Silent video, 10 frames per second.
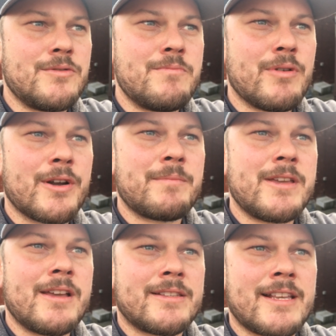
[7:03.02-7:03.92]
bring
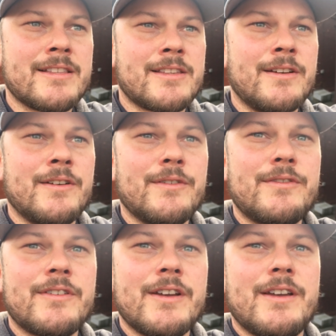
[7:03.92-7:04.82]
me a sense
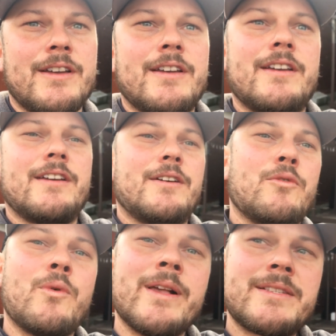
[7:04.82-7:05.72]
of
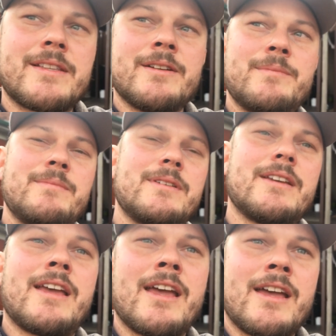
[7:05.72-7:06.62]
wisdom,
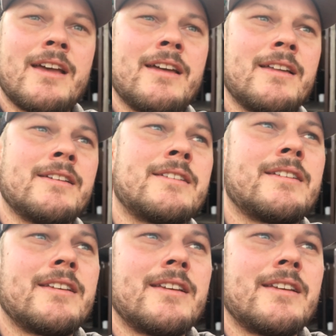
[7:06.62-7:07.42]
and